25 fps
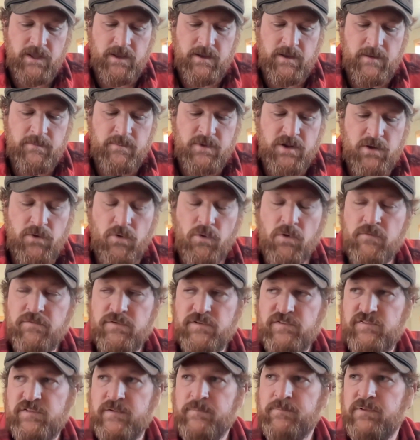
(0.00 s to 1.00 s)
I'm going to
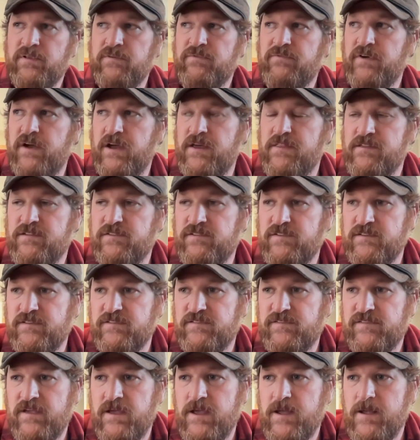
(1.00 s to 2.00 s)
oversimplify this and
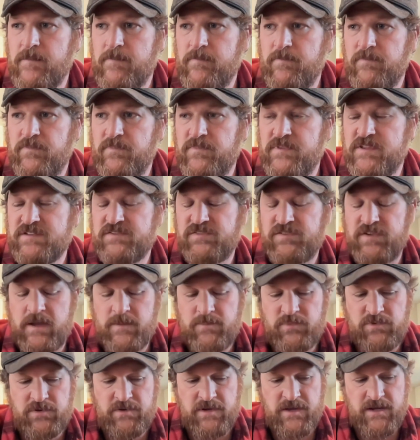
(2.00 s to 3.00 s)
say this
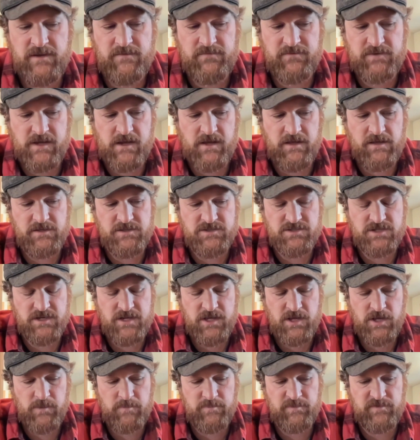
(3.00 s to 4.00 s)
type 2 native collagen
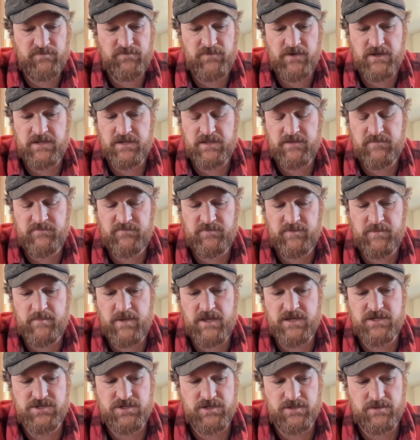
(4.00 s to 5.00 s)
helps fight
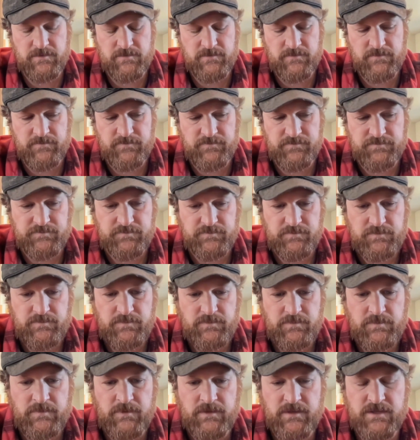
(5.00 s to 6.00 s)
inflammation.
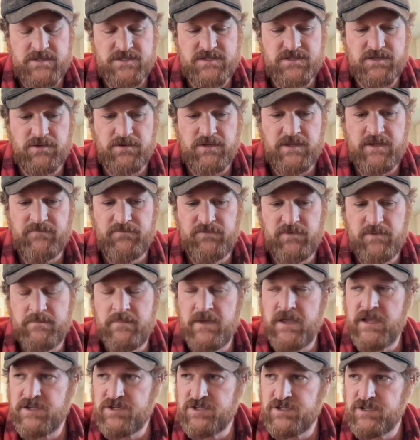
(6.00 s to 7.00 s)
And so
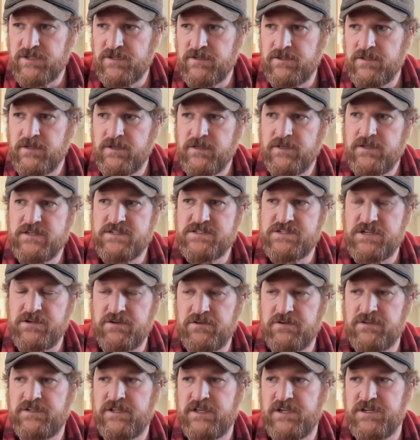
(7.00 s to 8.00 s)
inflammation is
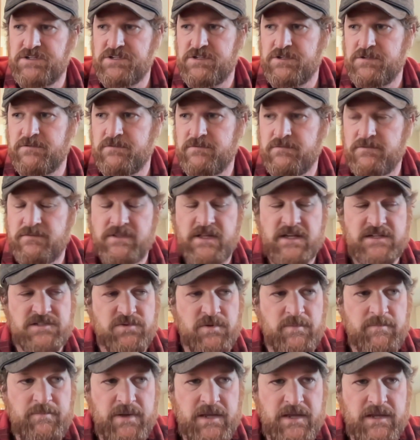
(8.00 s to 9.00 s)
irritation. That's
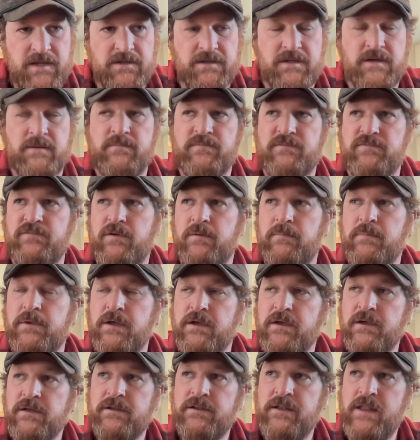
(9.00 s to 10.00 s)
where pain comes from.
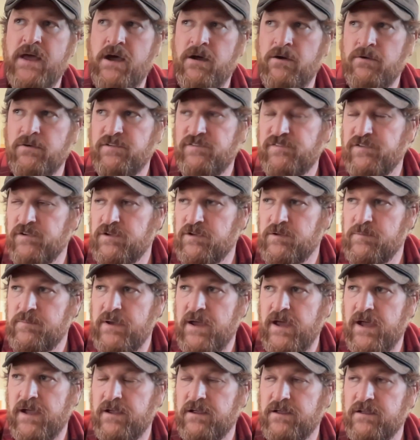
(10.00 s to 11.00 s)
Now we circle
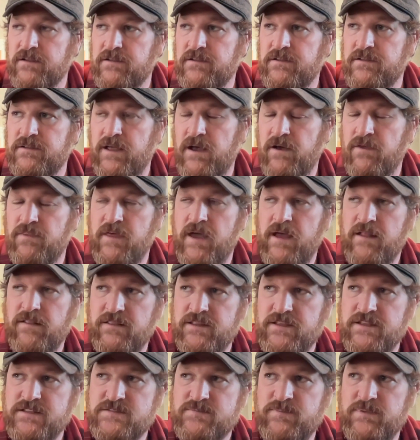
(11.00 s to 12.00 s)
back. Now that
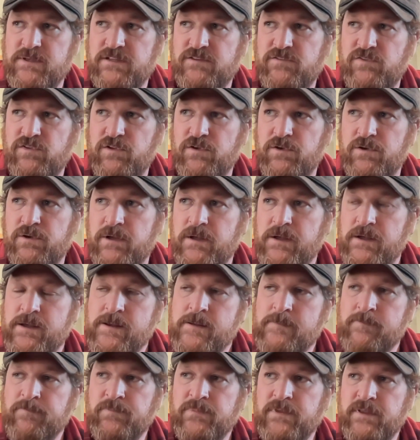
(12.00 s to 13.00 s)
leads me to
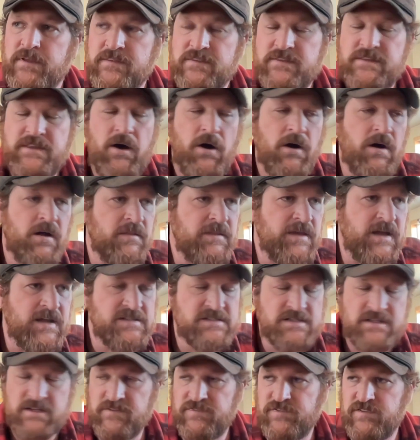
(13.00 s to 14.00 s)
all that
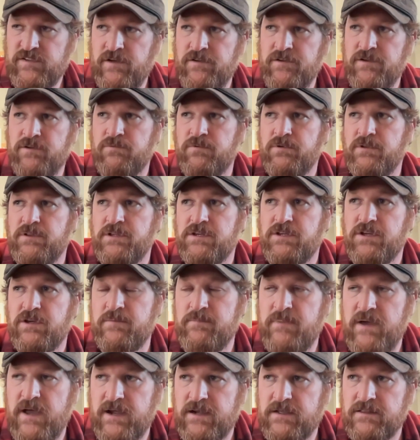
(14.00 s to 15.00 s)
stuff sounded really
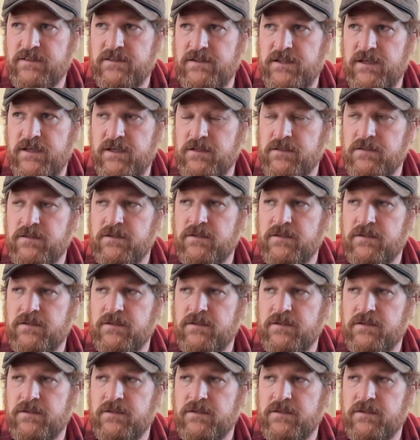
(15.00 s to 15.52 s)
good back in the day.